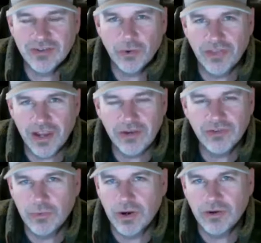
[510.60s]
Solar, thank you
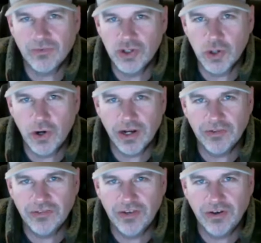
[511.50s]
so much for joining
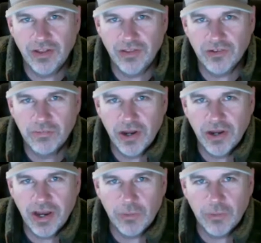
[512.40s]
us here on this Monday.